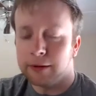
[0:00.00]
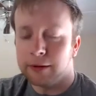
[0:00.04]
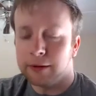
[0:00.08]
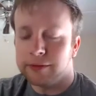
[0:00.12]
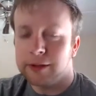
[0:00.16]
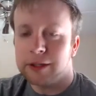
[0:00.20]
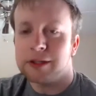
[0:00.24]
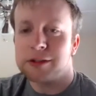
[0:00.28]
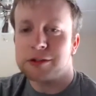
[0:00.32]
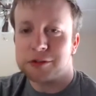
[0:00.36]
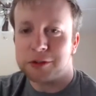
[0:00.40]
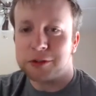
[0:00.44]

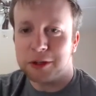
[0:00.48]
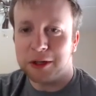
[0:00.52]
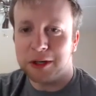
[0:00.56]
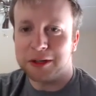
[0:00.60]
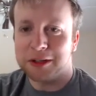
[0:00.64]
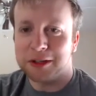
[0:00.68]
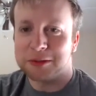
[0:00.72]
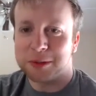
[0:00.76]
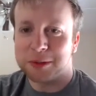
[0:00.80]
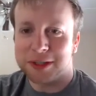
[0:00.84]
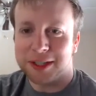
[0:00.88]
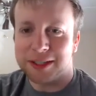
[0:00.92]
Finish
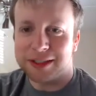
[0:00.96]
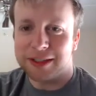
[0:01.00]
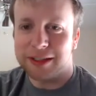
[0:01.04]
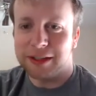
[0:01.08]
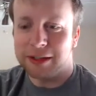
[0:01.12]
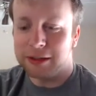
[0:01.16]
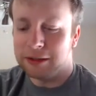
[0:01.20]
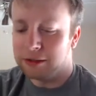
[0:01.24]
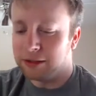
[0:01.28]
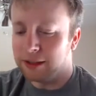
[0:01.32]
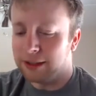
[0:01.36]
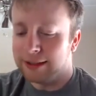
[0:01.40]
strong is what they tell
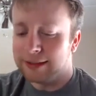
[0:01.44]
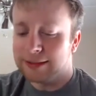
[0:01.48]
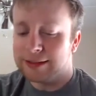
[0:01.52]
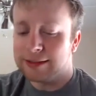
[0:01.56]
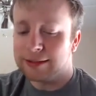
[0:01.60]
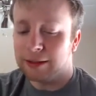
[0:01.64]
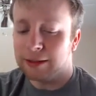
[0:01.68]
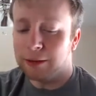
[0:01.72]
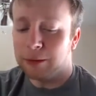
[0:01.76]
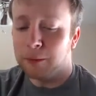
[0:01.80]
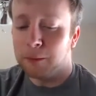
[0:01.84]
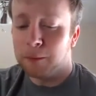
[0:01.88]
you, right?
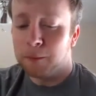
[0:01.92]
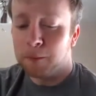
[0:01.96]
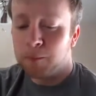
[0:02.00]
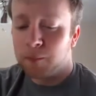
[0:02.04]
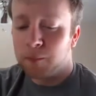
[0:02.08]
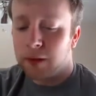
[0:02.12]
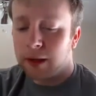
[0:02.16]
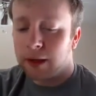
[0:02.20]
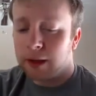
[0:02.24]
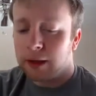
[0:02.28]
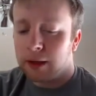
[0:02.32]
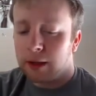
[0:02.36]
So
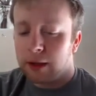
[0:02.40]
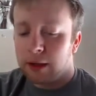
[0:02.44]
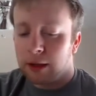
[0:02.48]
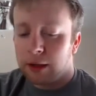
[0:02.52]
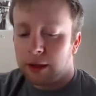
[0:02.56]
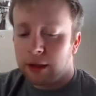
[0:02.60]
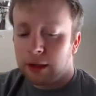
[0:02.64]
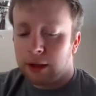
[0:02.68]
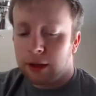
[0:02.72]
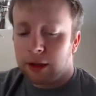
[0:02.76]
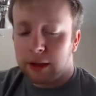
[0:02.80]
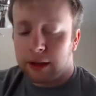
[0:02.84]

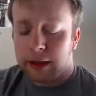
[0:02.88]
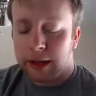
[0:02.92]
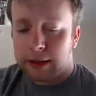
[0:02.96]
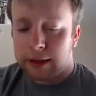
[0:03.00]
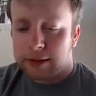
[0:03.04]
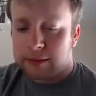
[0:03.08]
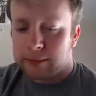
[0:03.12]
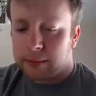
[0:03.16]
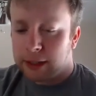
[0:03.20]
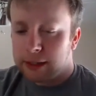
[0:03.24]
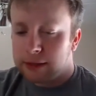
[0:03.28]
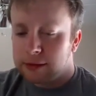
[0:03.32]
that
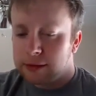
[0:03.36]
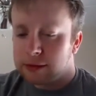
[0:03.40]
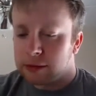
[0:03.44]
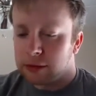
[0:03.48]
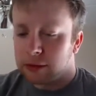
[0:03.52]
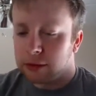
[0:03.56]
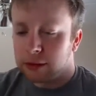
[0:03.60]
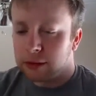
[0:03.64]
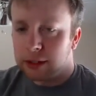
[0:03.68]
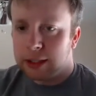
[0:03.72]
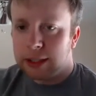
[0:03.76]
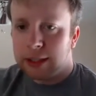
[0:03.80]
is my
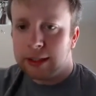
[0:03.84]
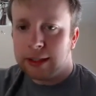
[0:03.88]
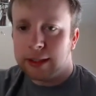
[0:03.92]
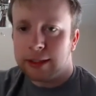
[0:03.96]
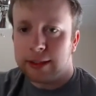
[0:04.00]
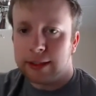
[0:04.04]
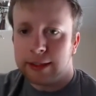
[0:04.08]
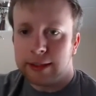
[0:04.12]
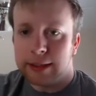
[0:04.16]
story.